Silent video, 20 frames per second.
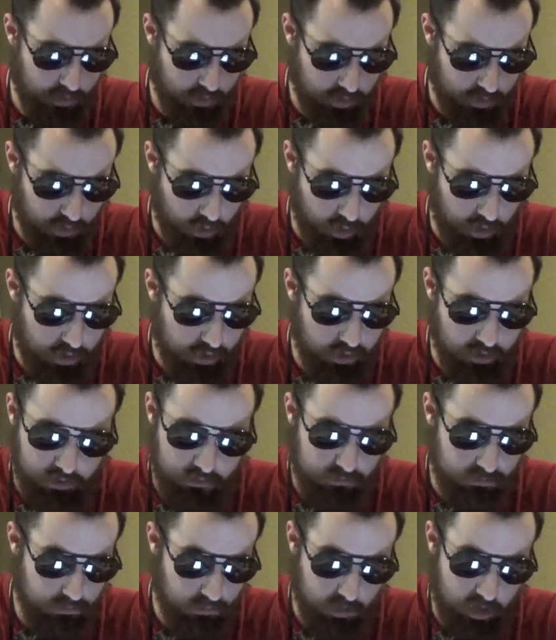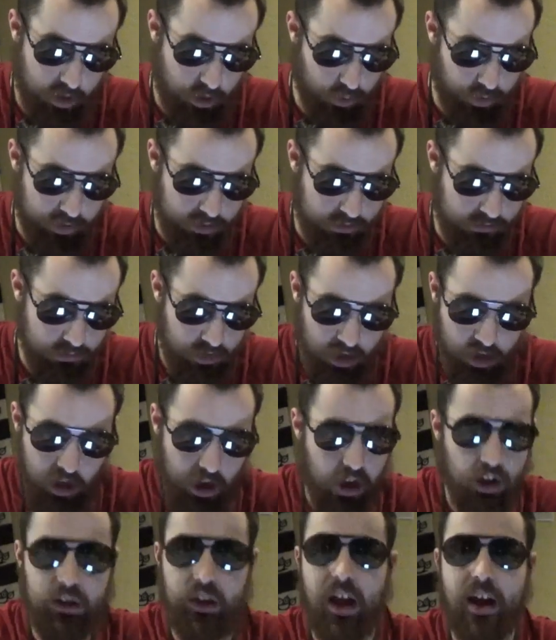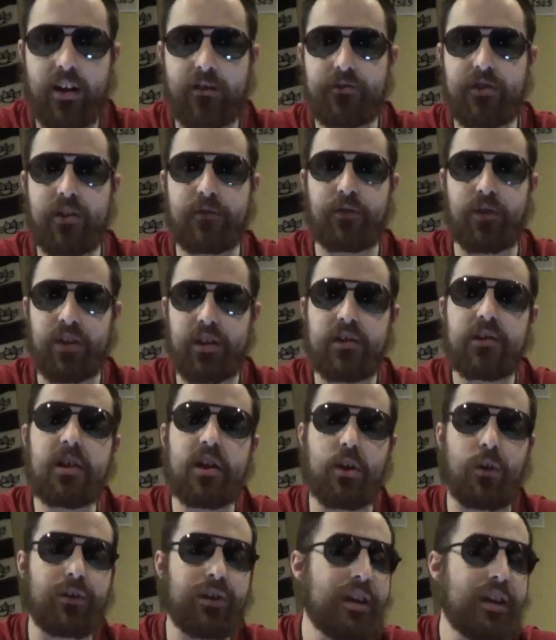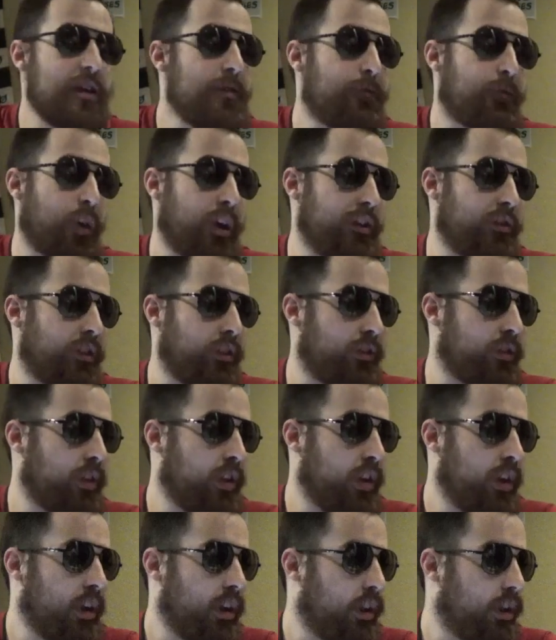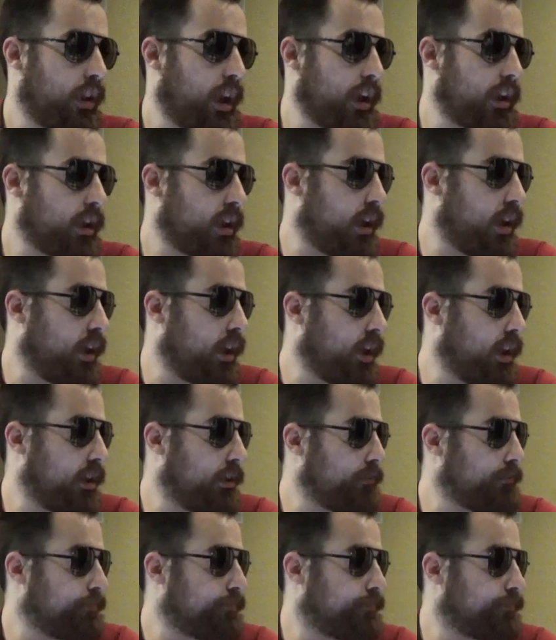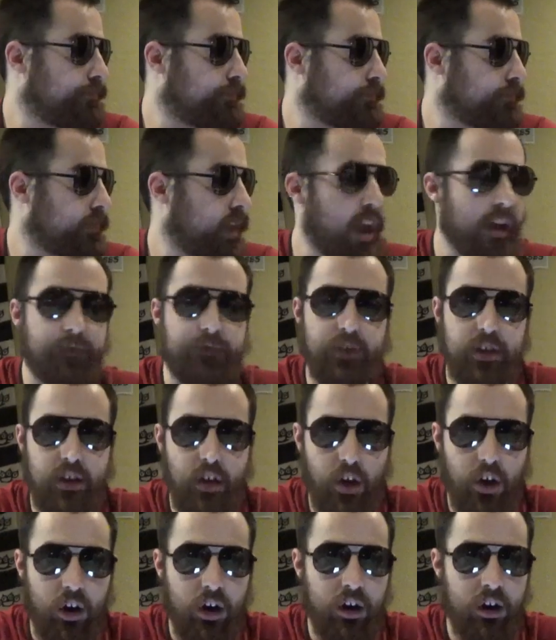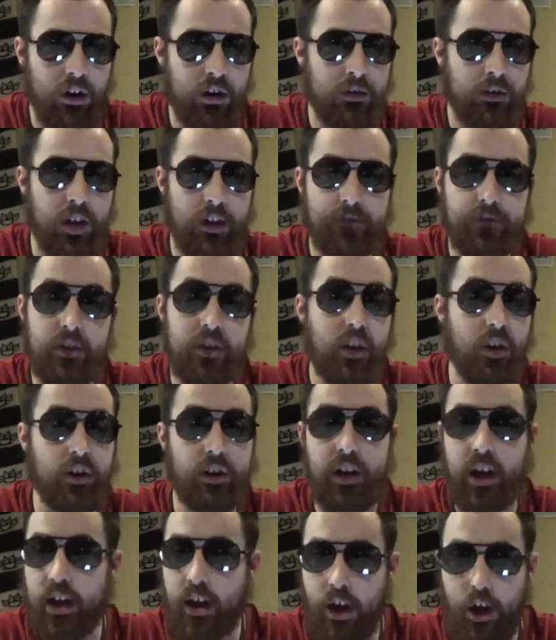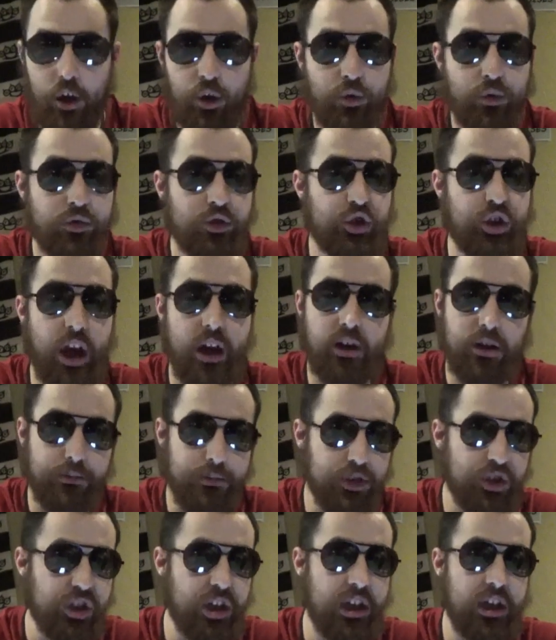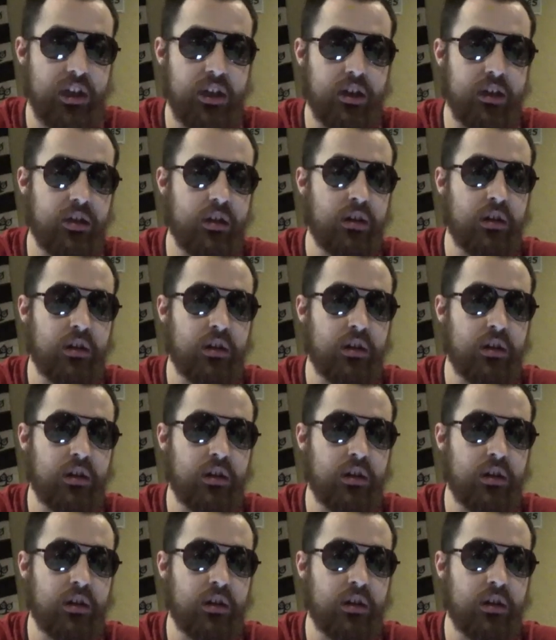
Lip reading: or you know, a lot of different key phrases like FTR, FTRKO, Shatter Machine,